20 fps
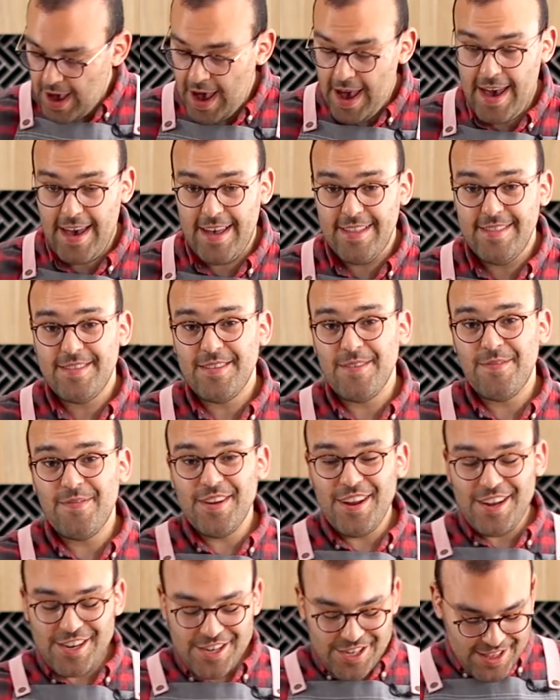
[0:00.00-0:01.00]
And to
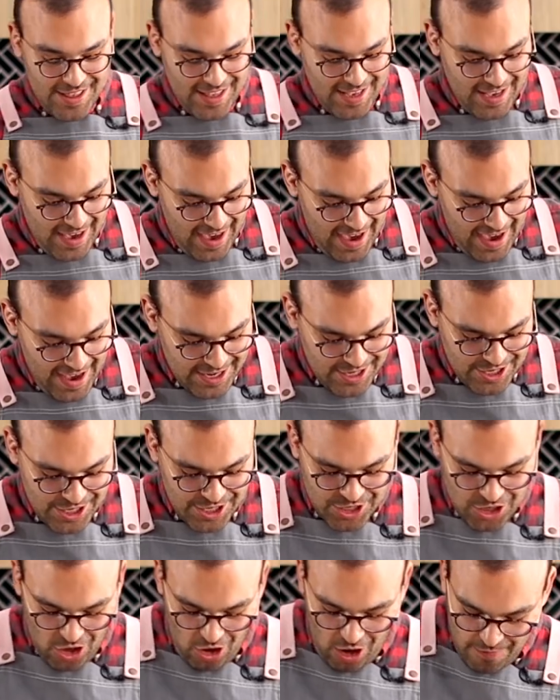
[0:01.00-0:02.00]
finish the
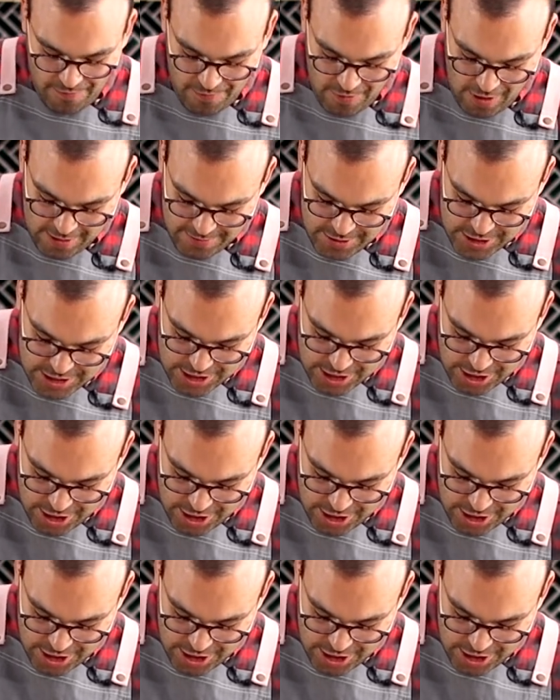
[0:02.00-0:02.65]
edges off, I'm just